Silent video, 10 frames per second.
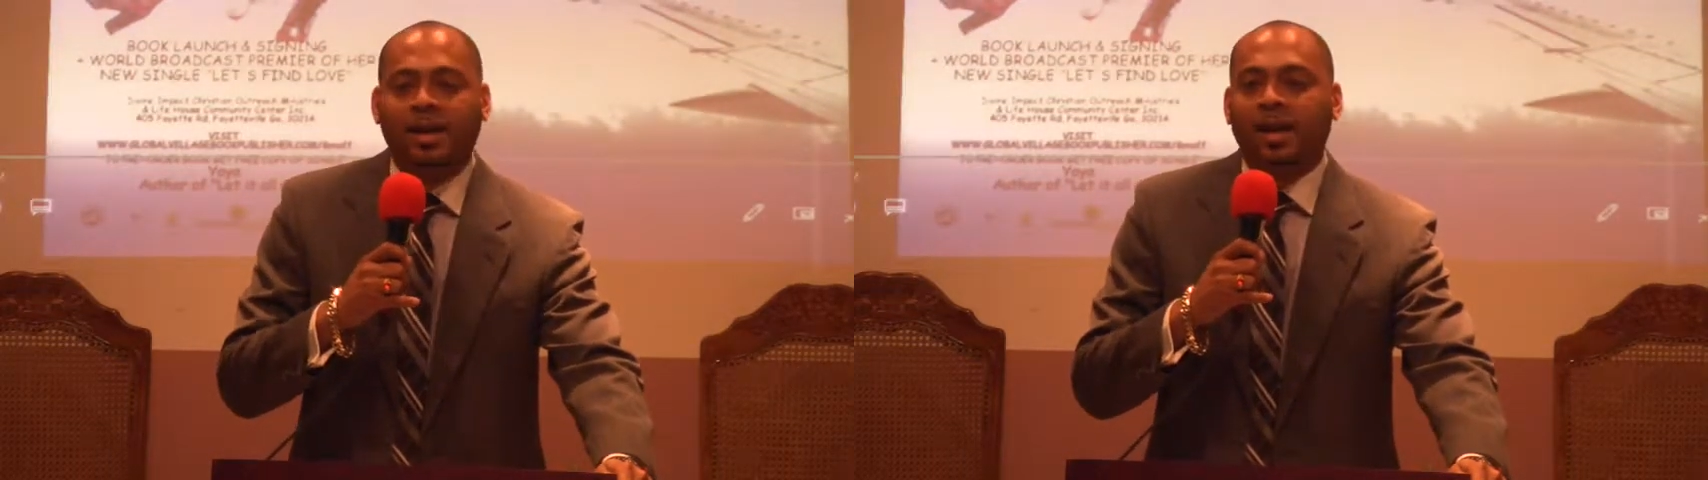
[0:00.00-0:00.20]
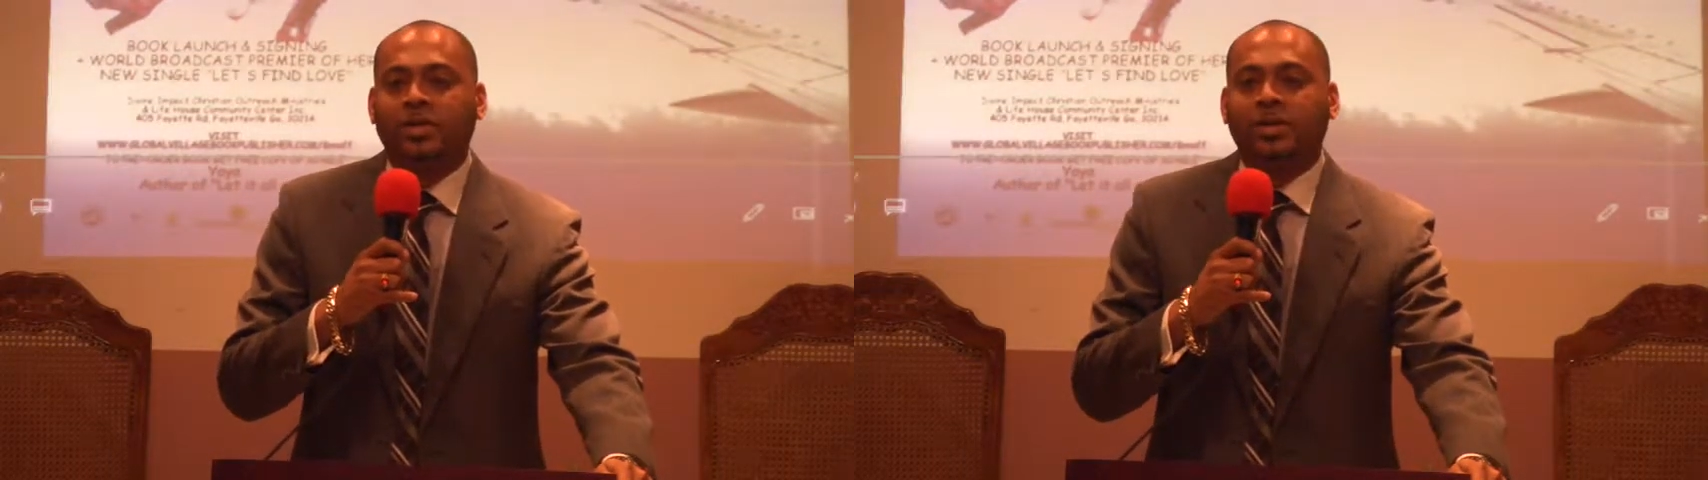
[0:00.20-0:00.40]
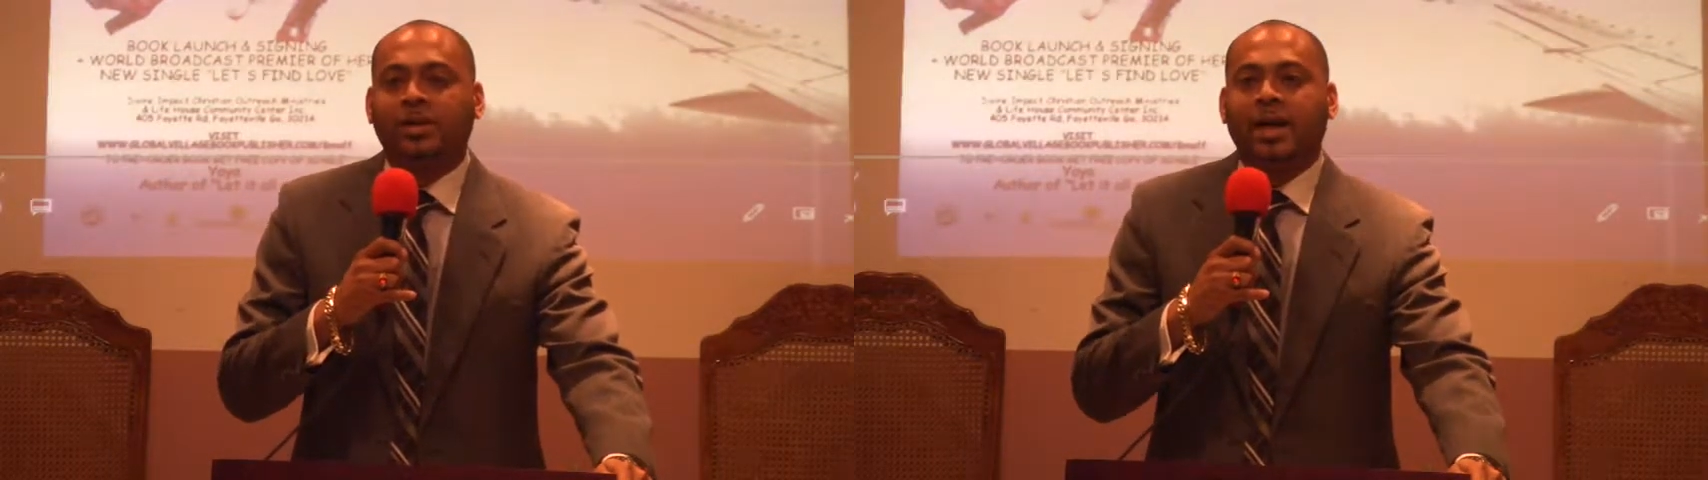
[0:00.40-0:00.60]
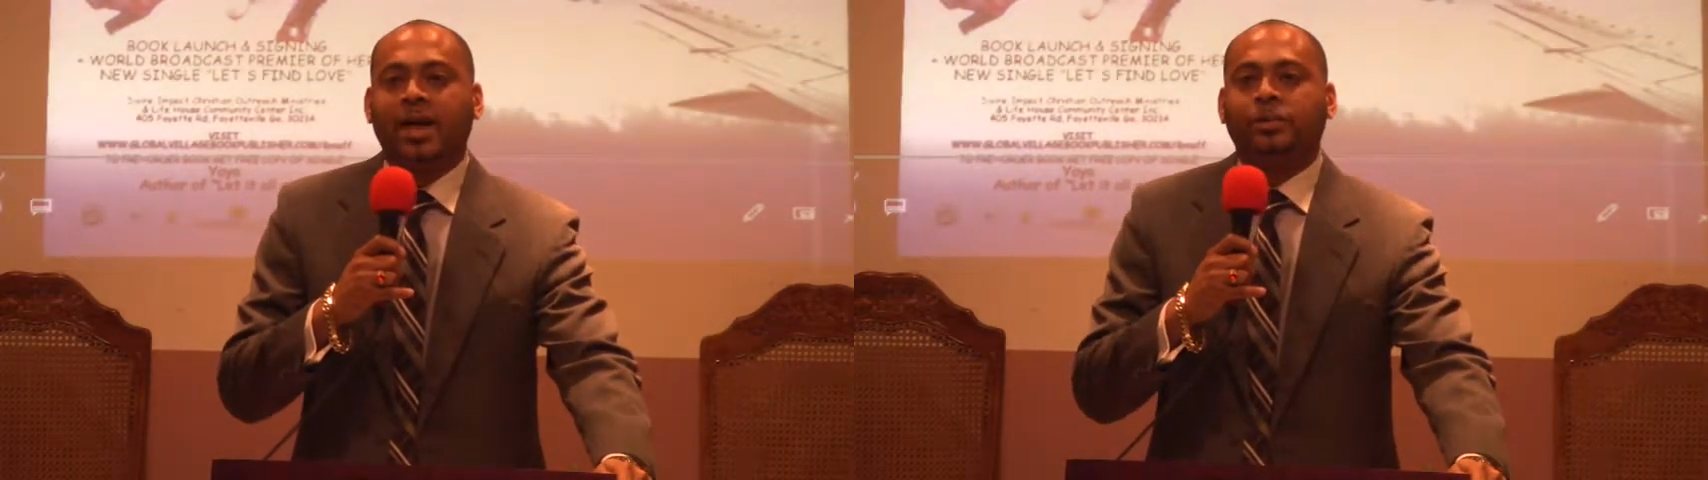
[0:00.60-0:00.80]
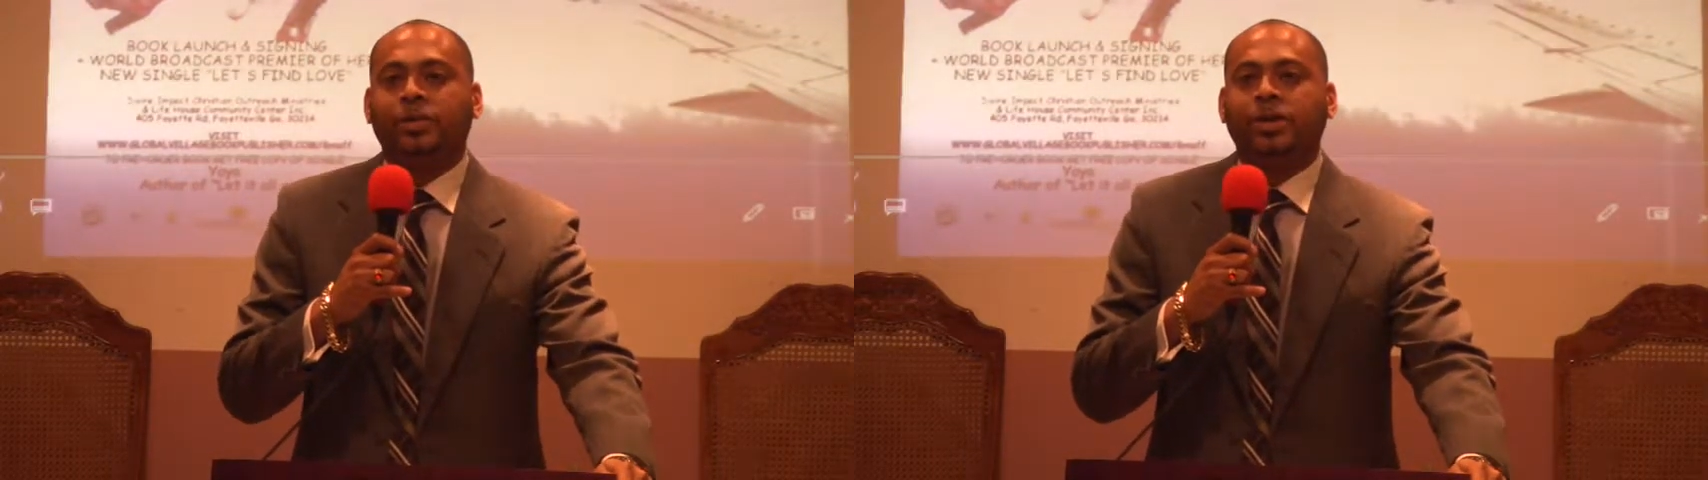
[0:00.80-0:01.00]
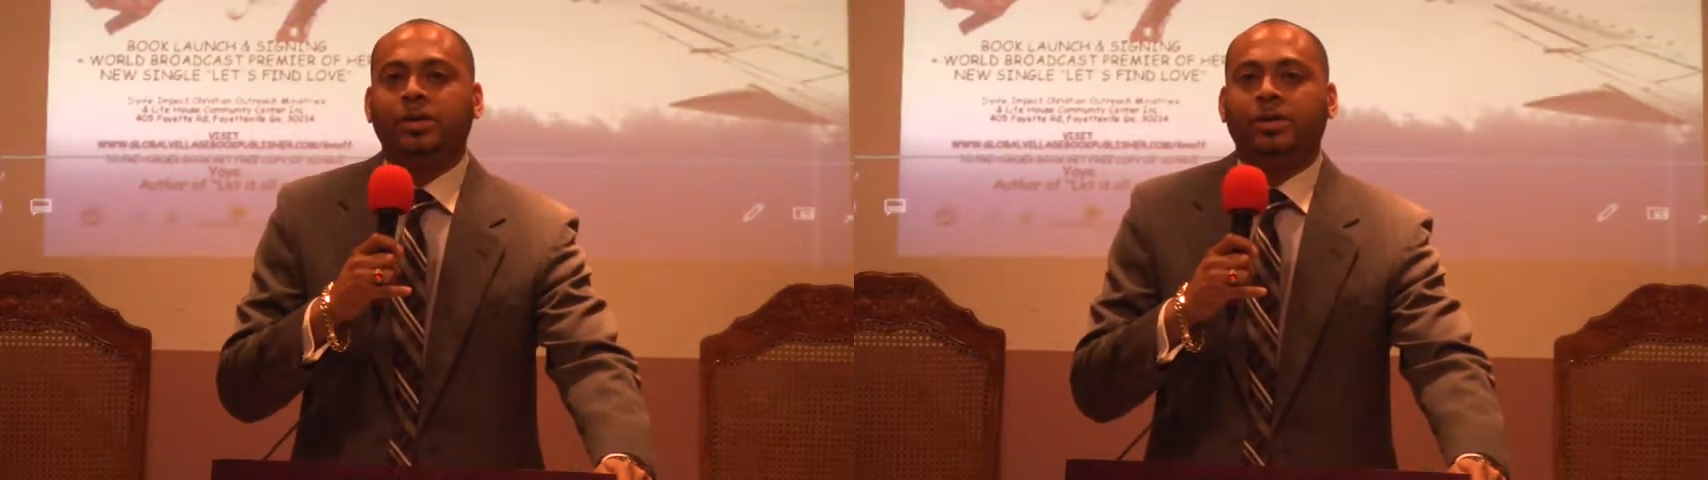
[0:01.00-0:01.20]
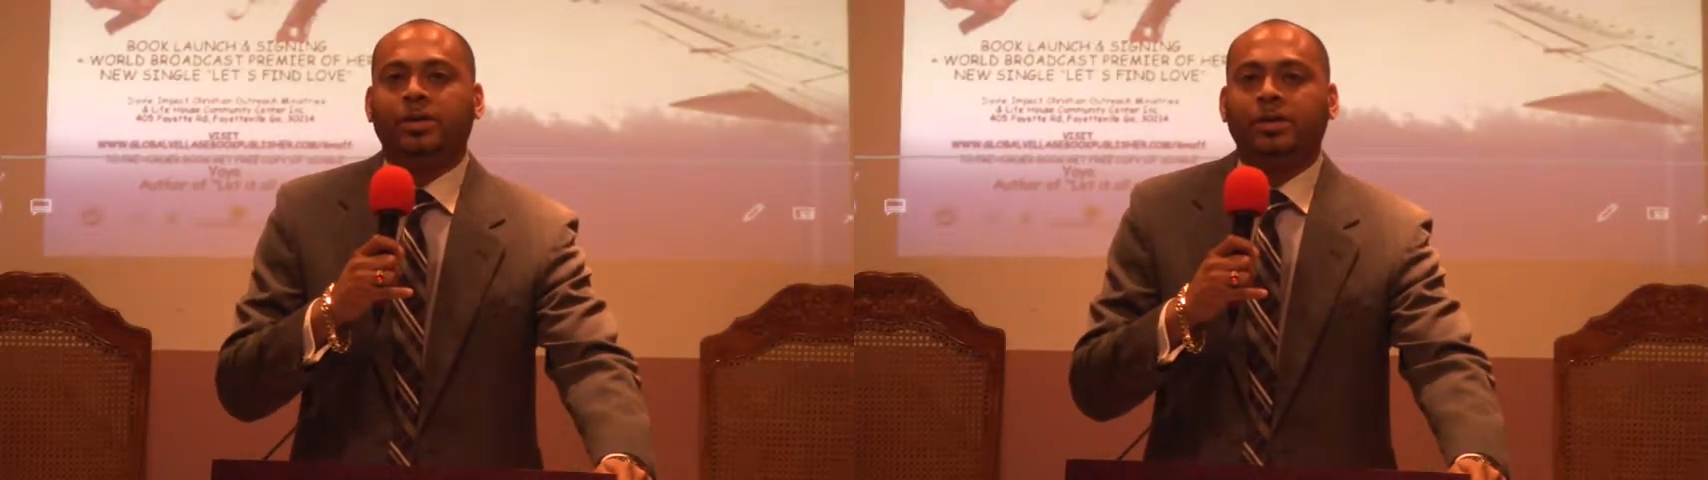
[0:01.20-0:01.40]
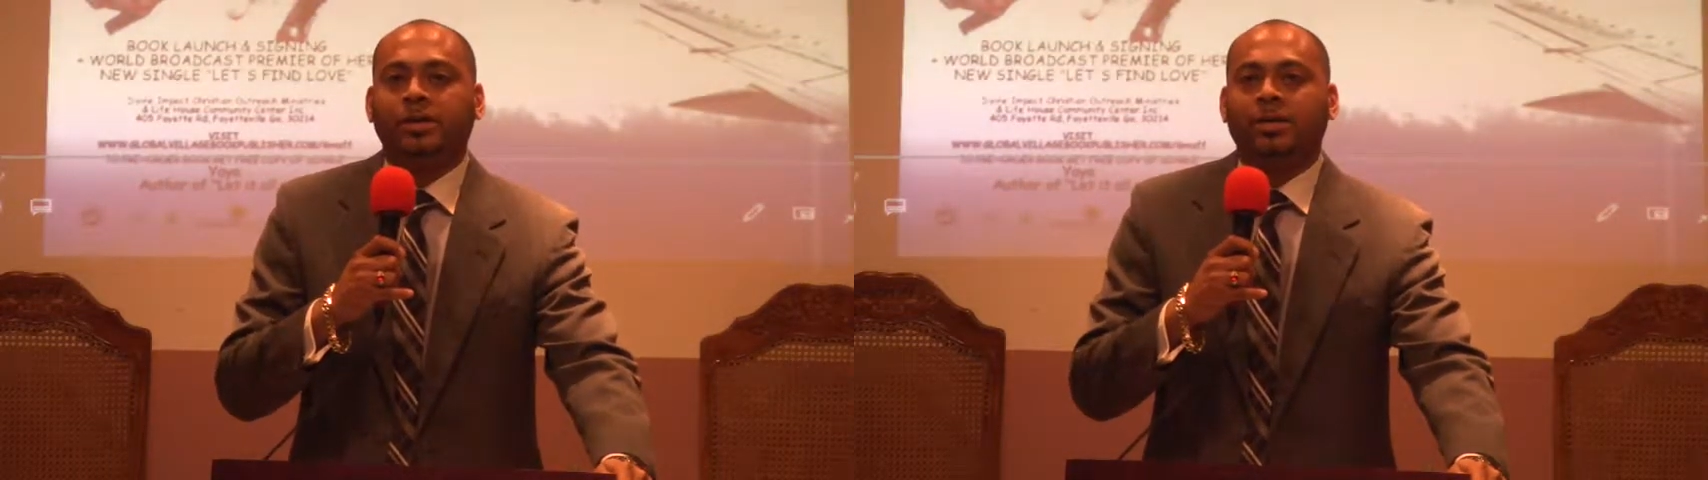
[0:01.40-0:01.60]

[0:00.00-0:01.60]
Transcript: I think that every year,